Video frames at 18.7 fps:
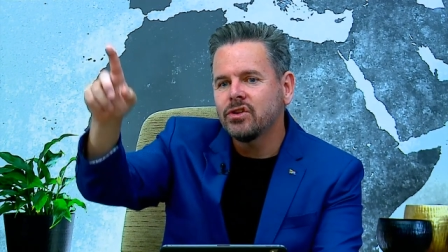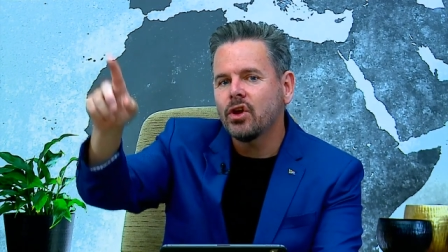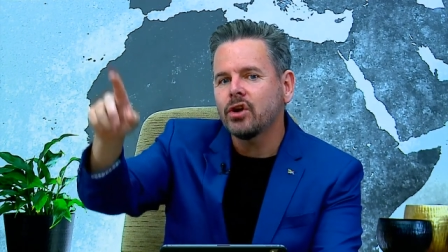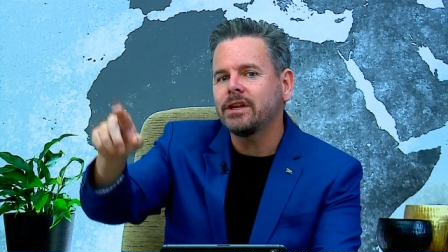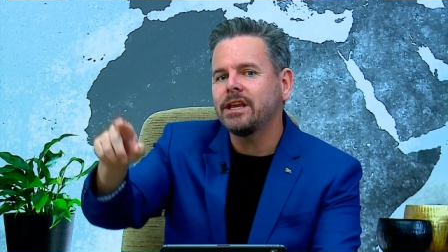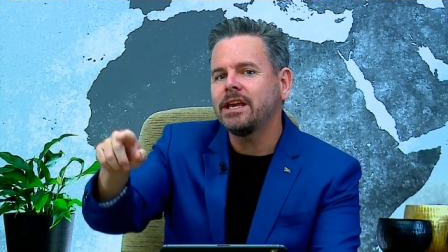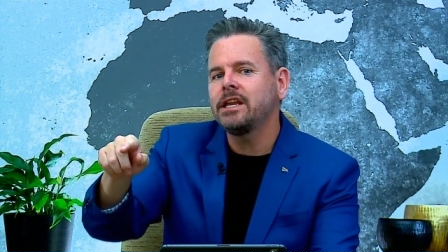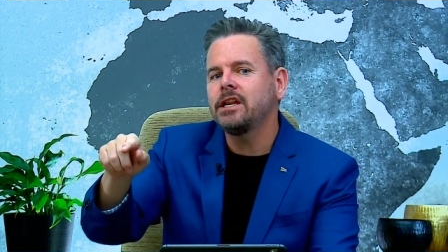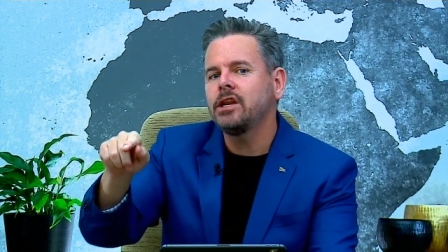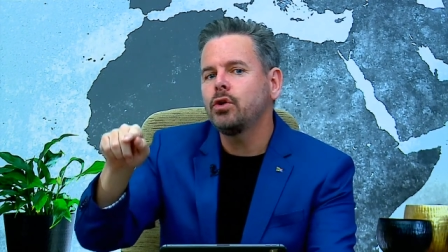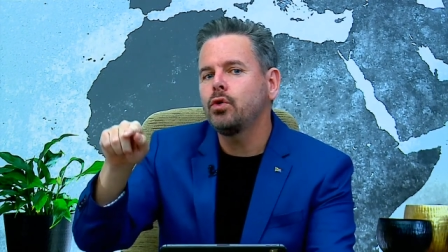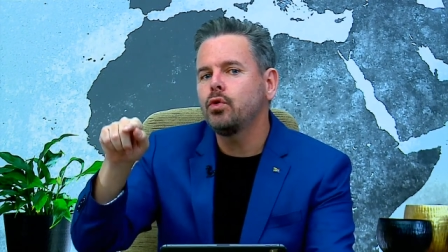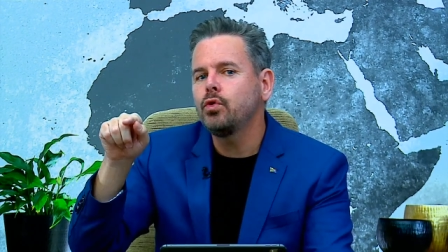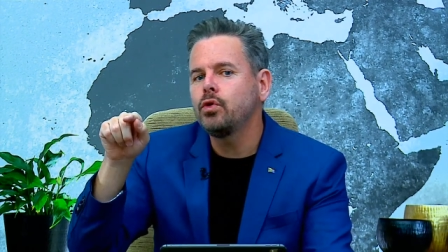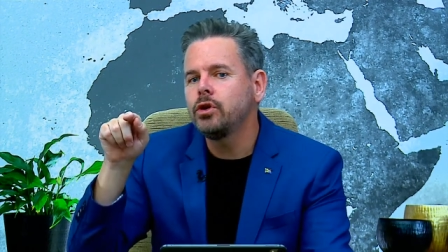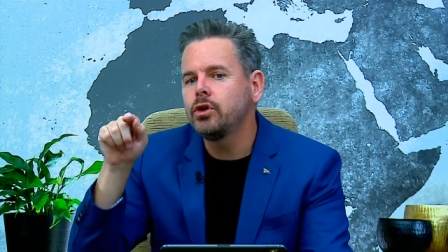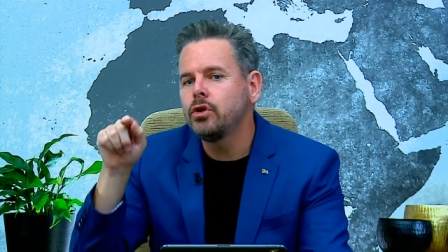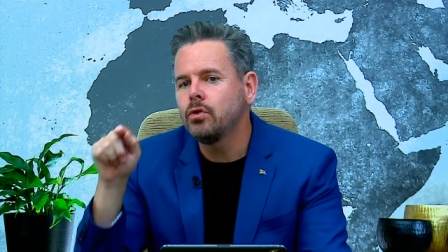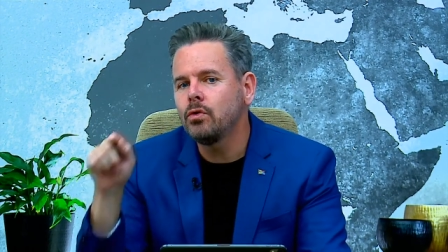not in
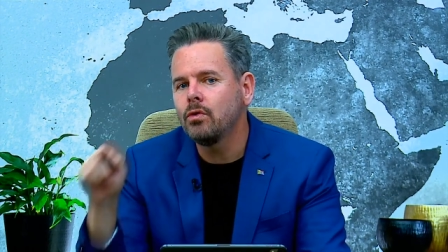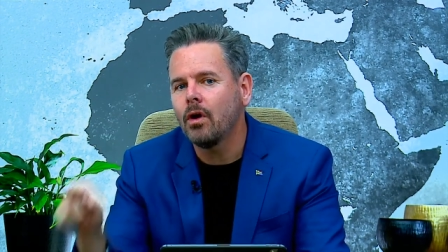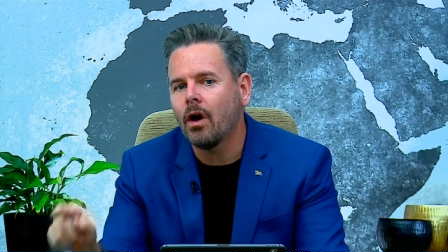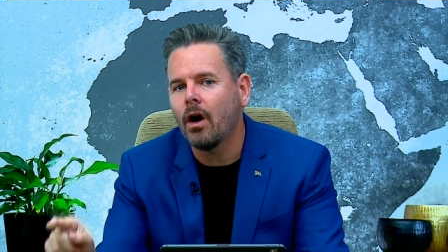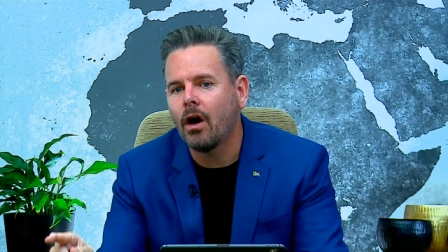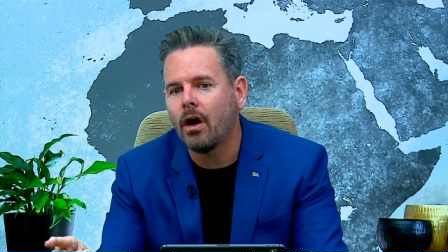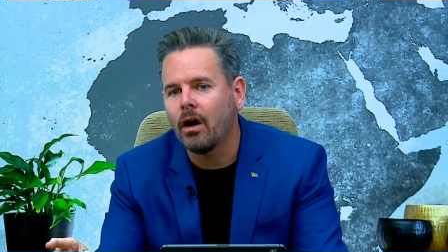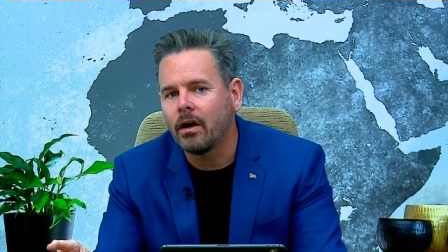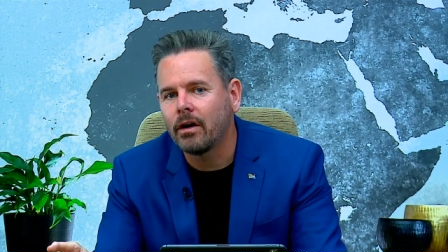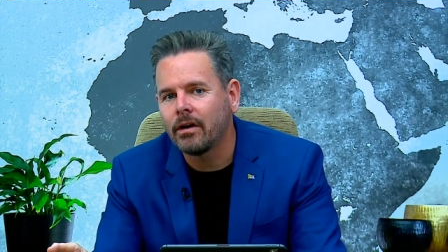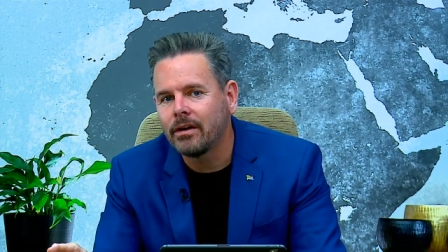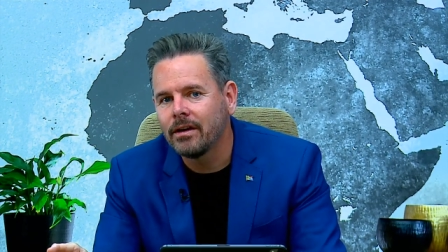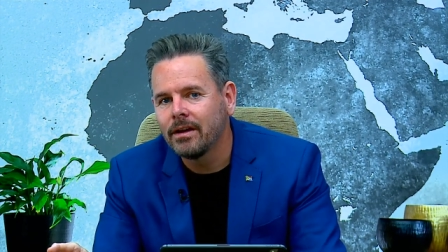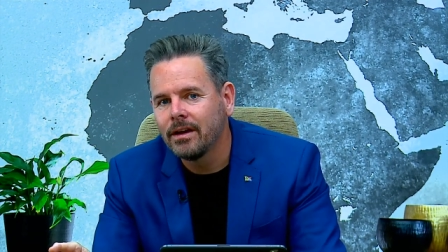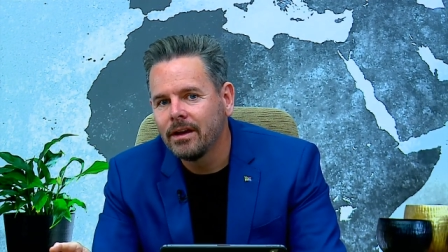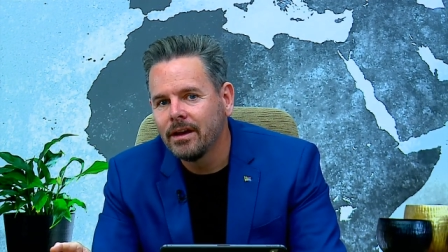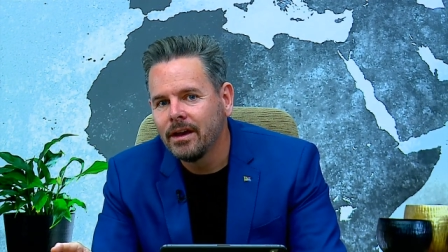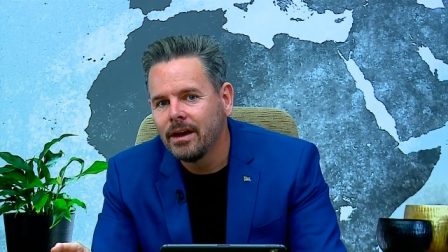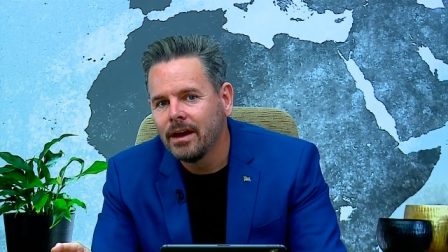who you are.
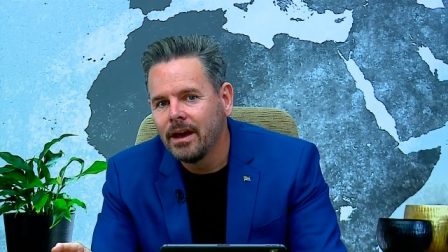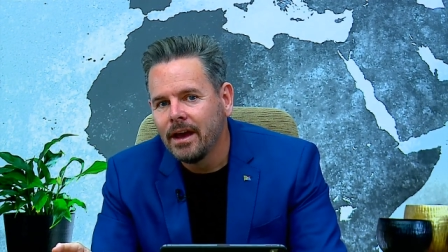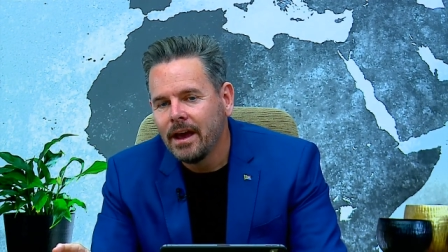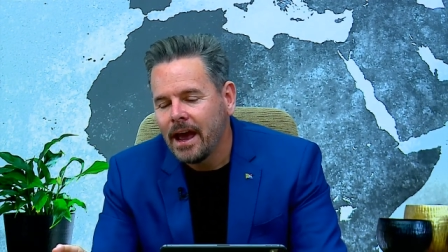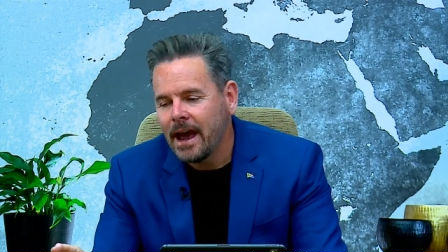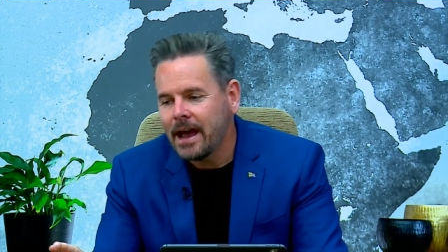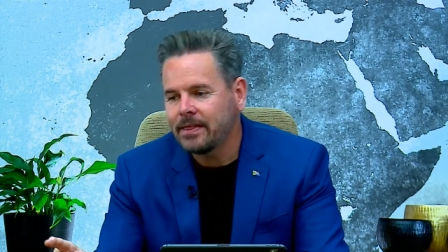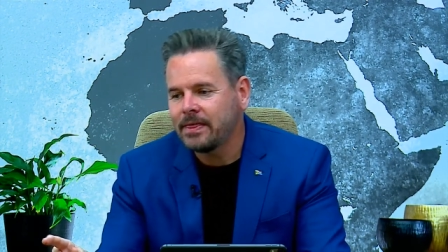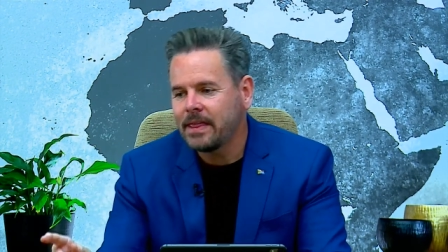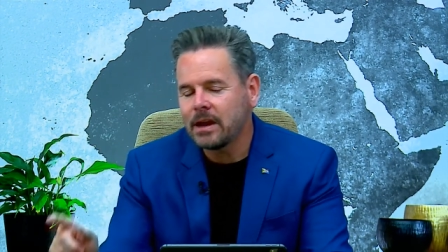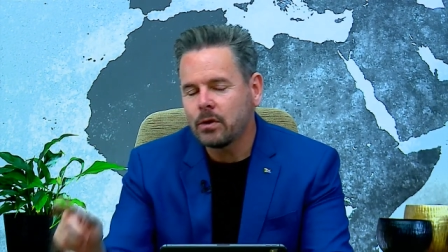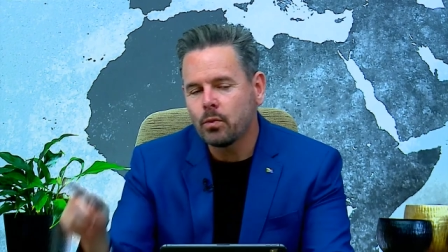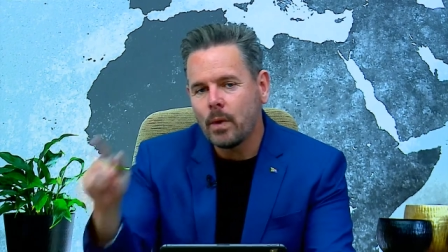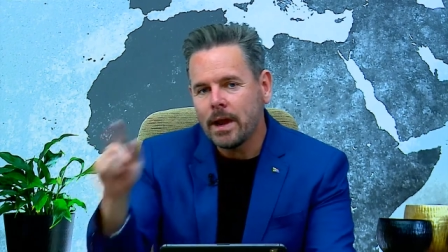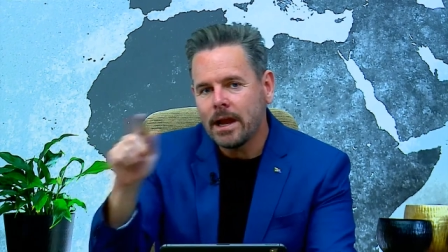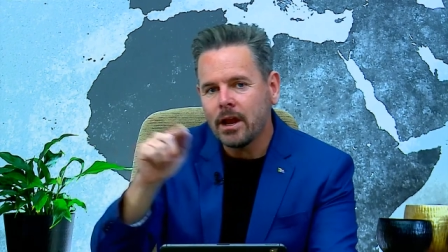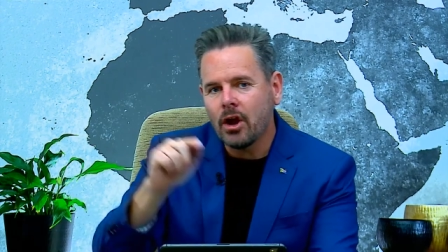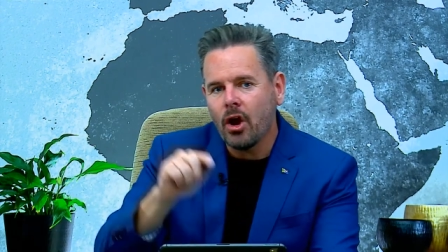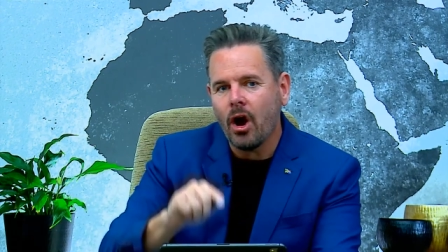And that
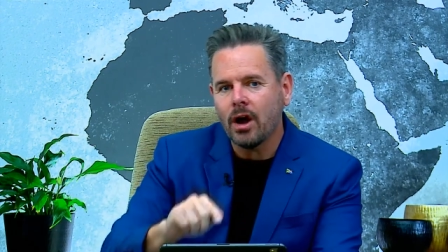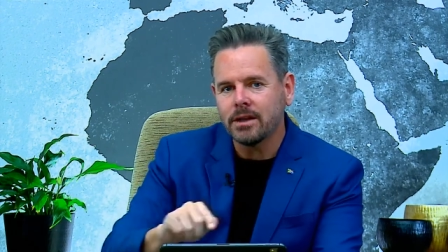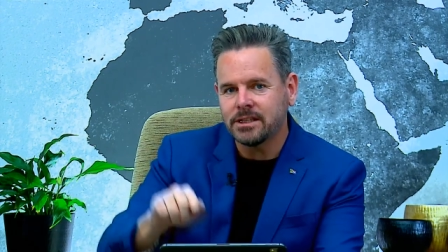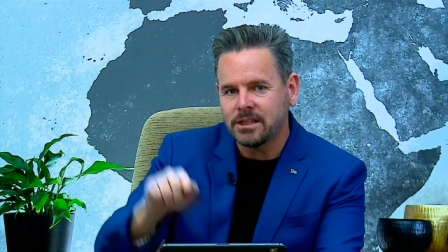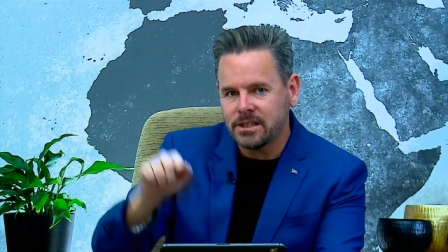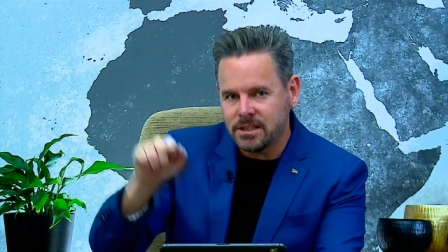when God